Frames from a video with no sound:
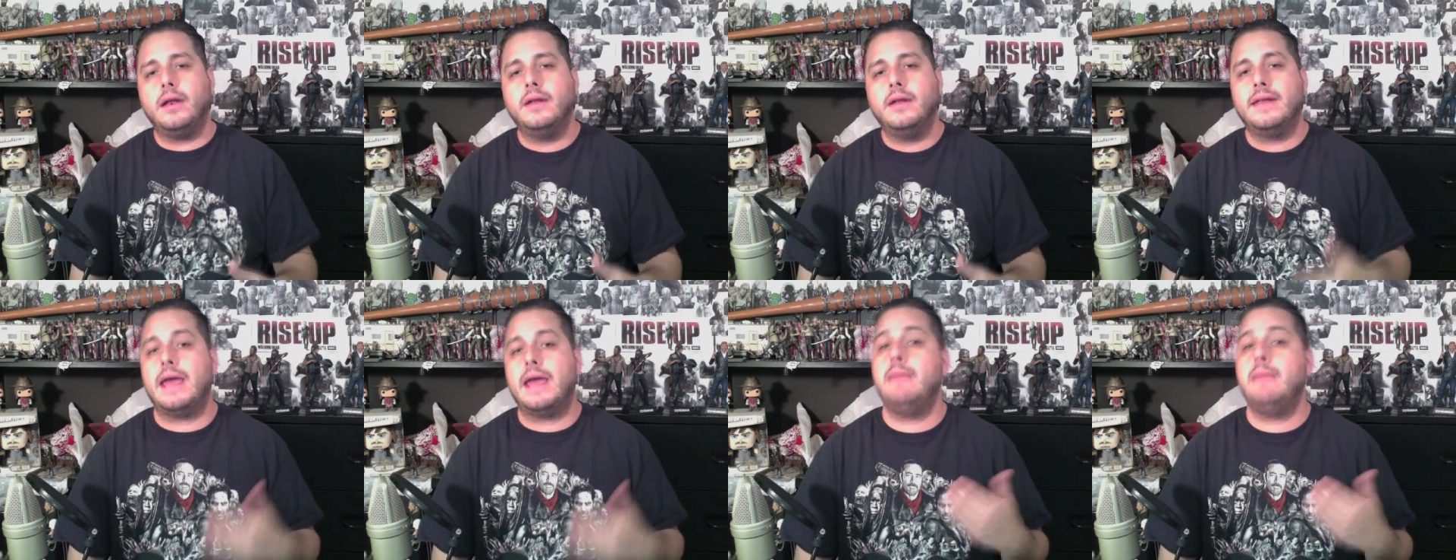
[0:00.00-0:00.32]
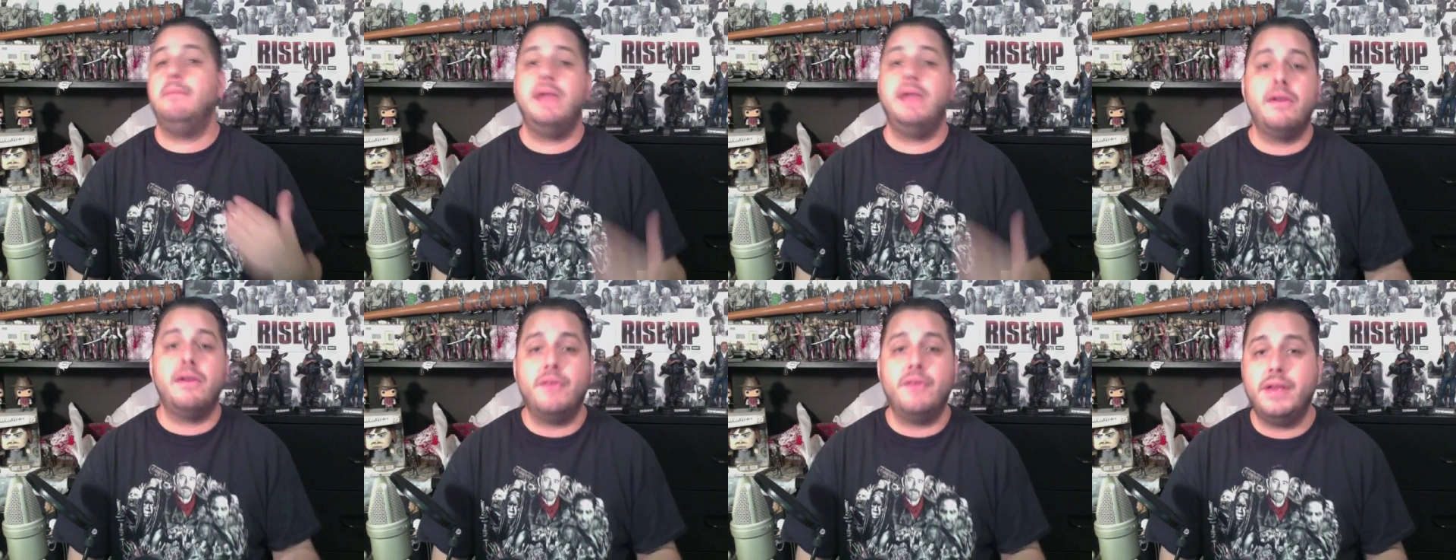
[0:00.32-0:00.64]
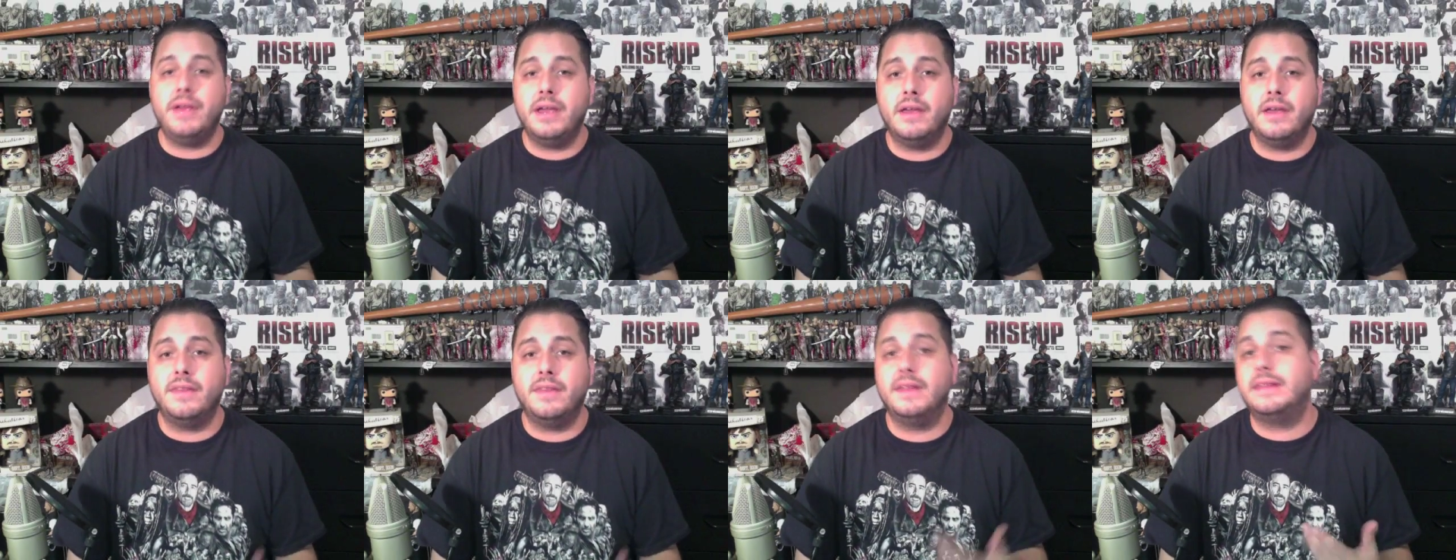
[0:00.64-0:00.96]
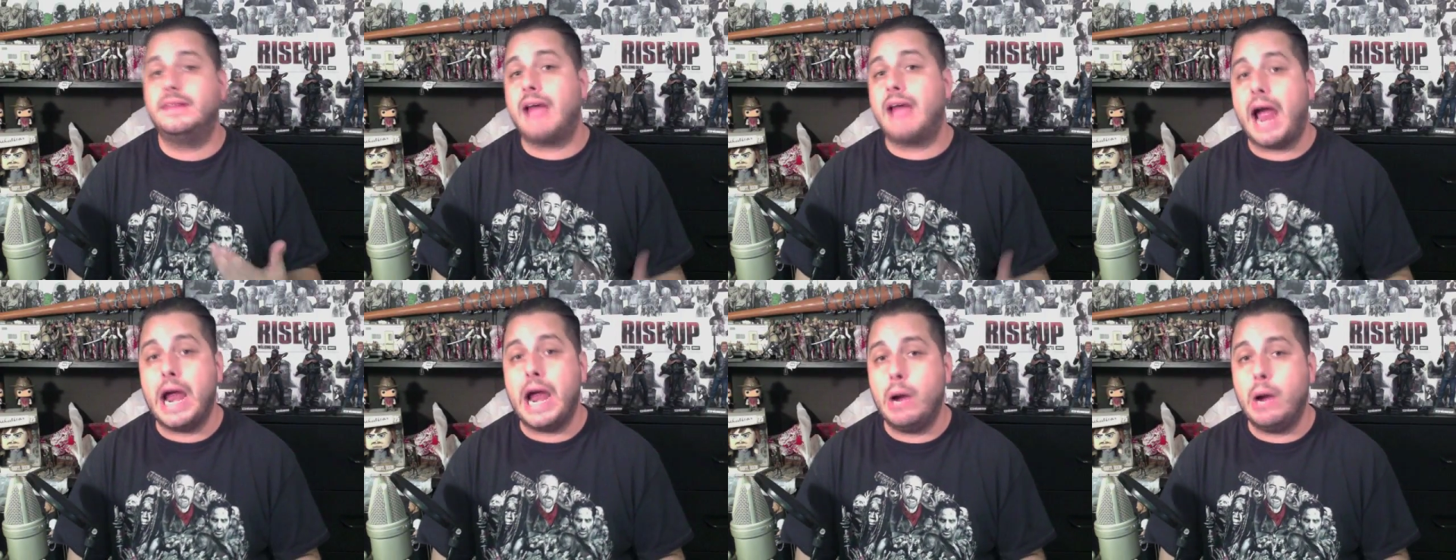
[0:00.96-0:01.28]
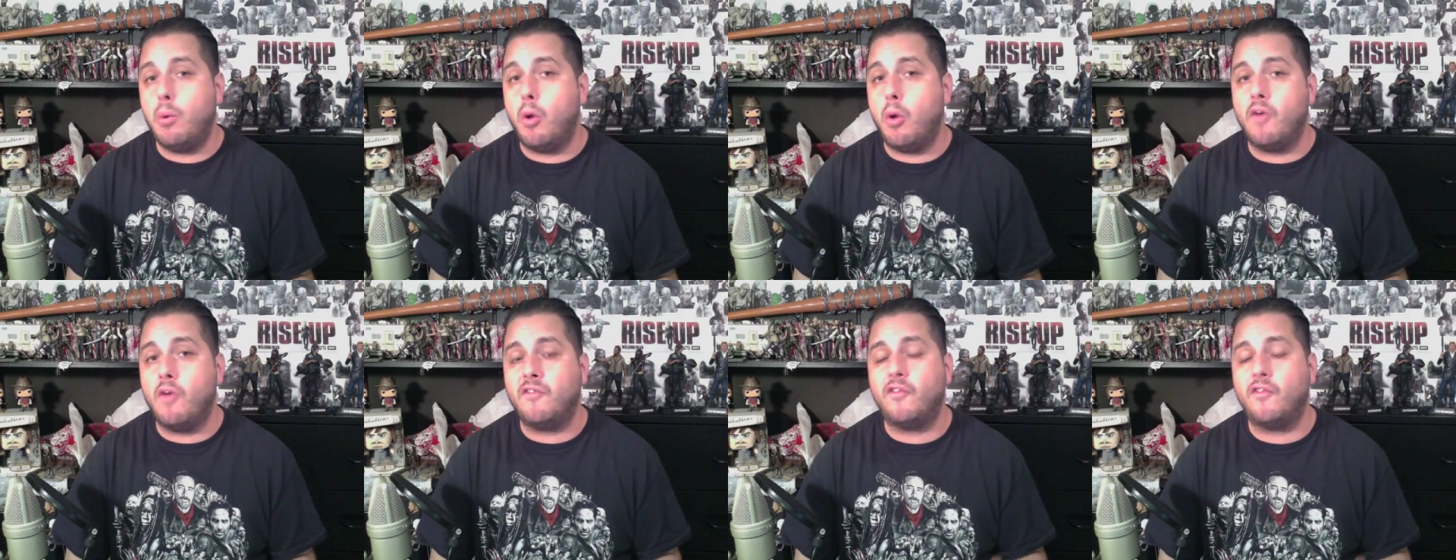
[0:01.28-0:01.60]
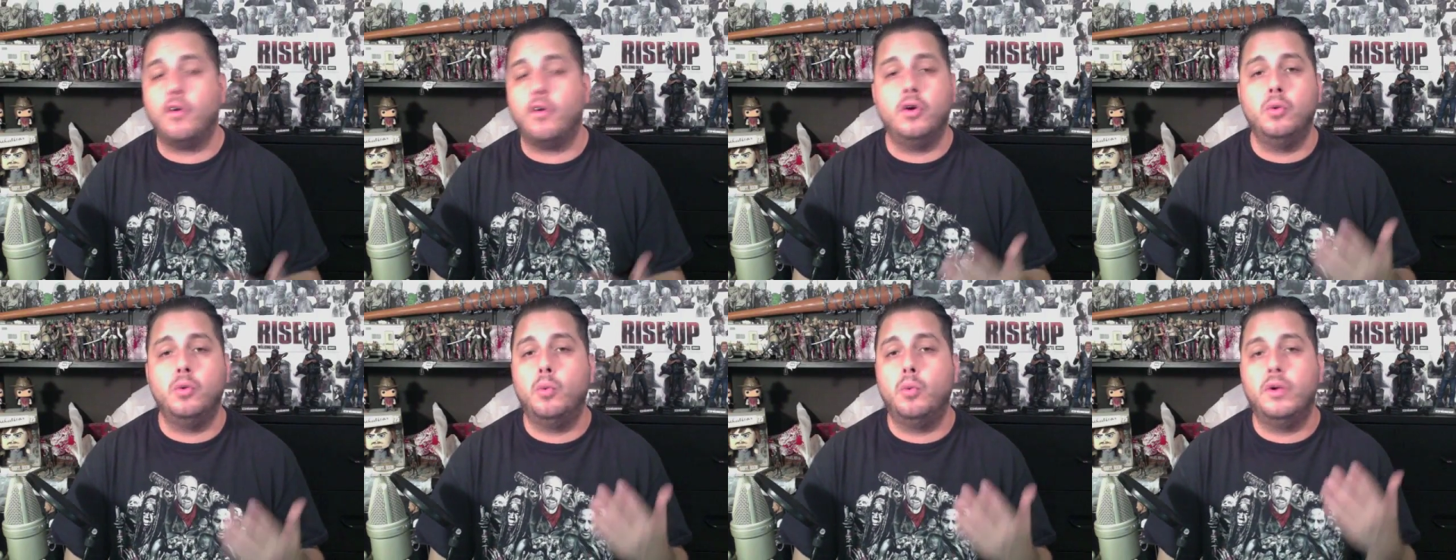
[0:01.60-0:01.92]
Nymeria, the direwolf,
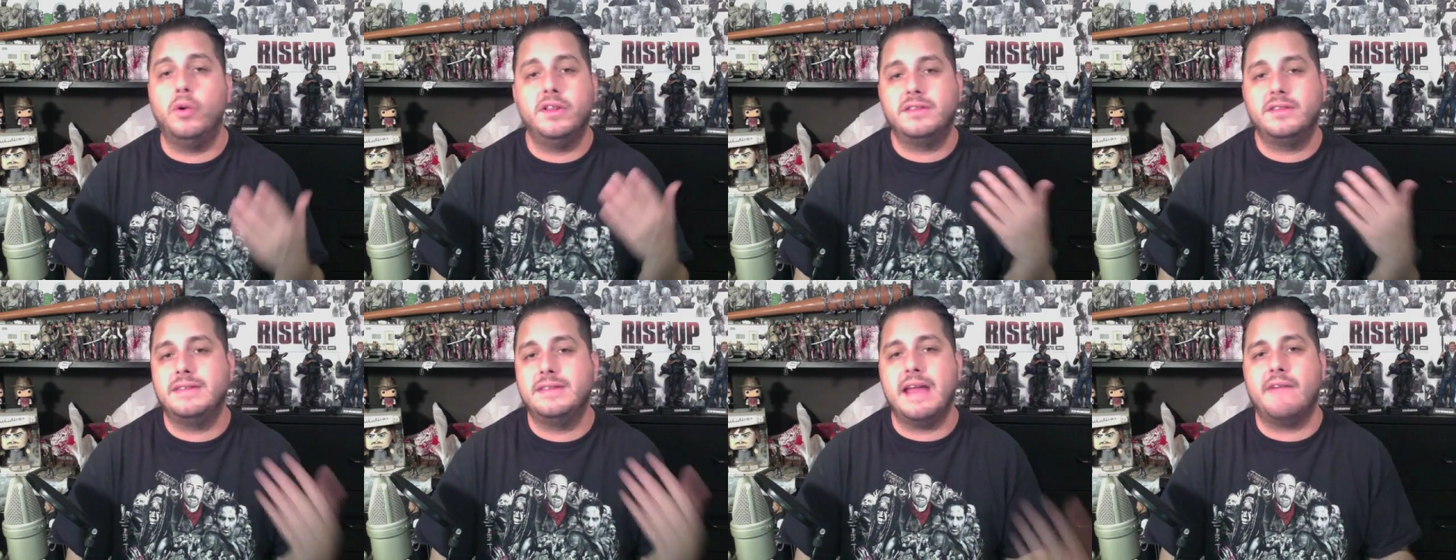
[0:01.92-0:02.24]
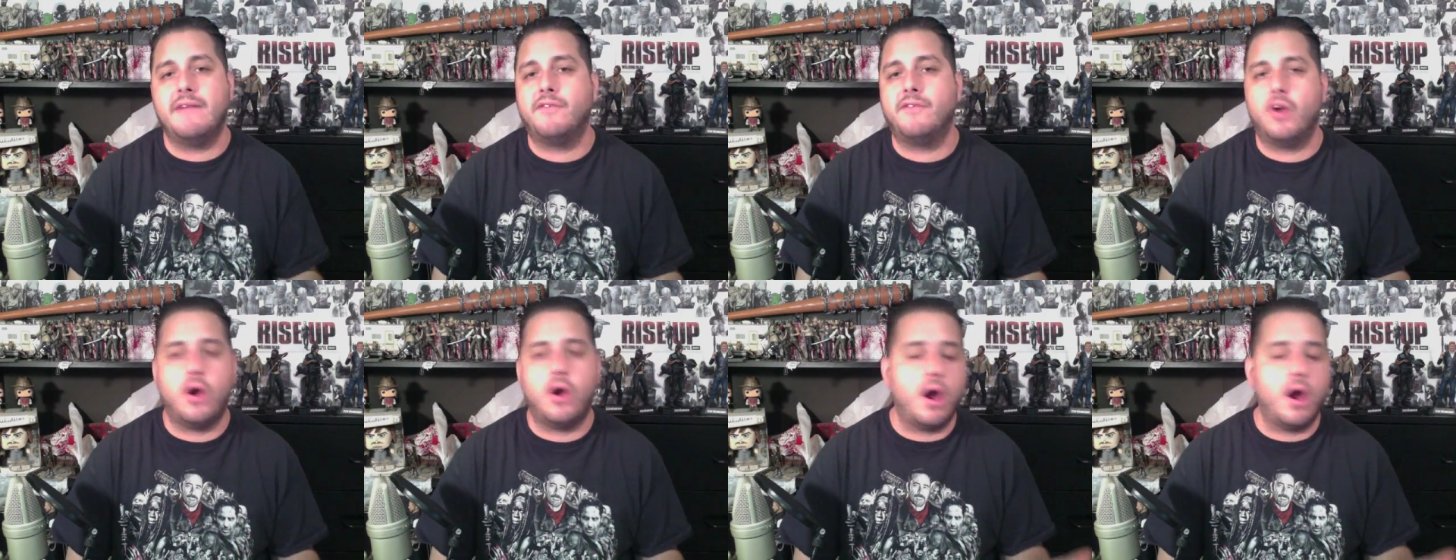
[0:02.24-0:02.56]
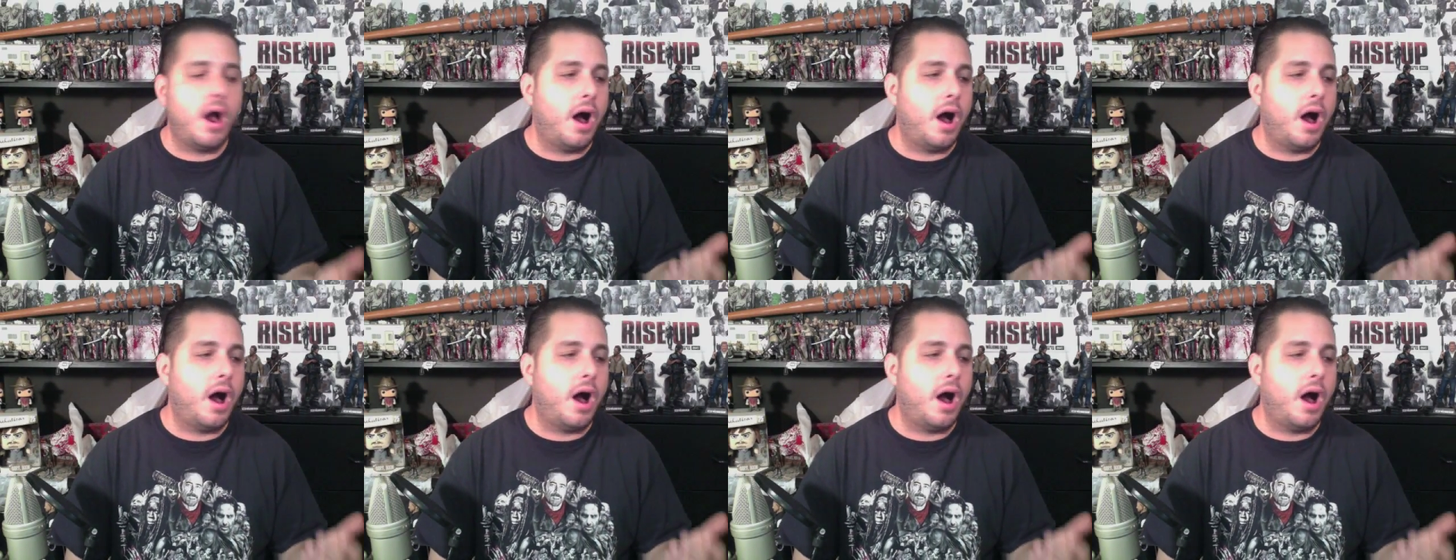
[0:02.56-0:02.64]
was never